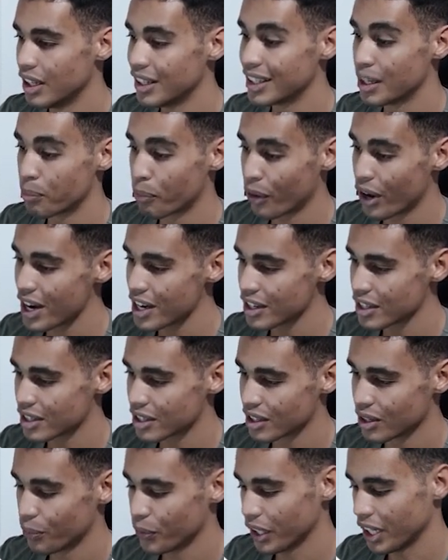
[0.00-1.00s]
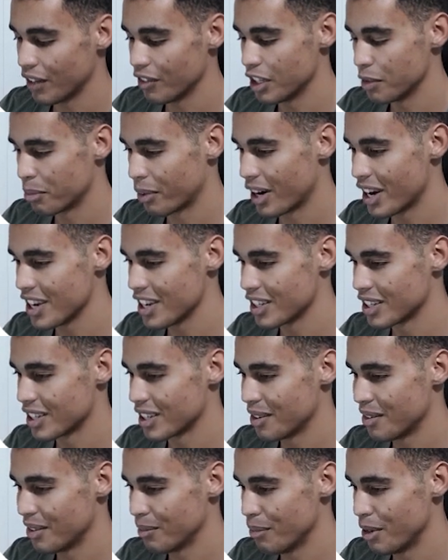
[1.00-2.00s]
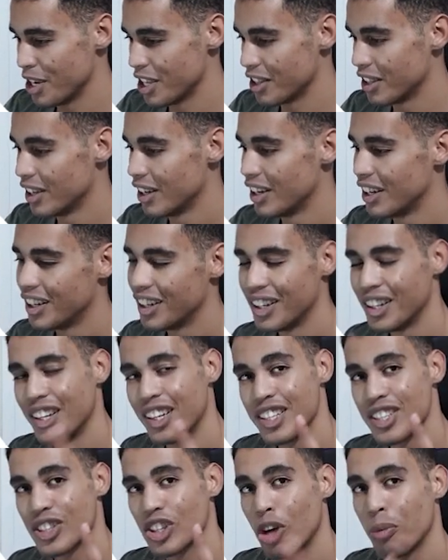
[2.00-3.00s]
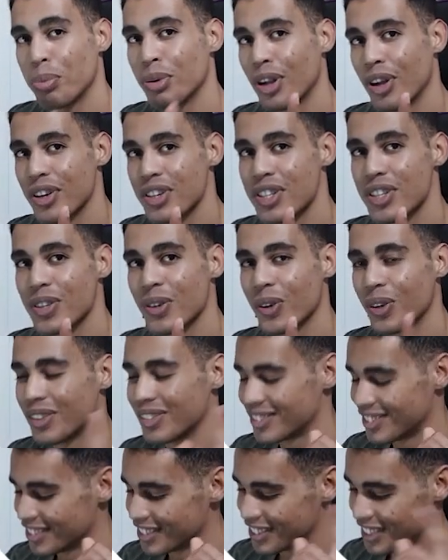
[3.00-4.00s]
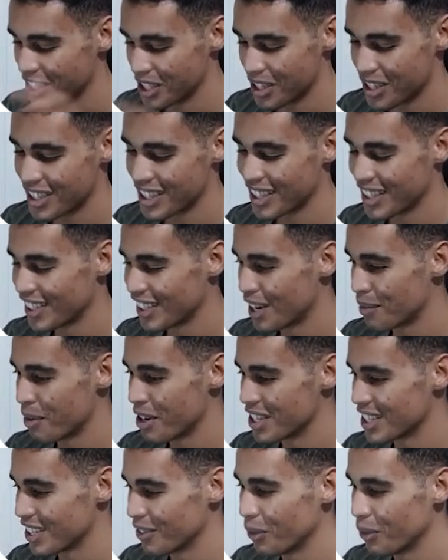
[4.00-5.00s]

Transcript: The price, we have the price, bid, stop loss. This is amazing.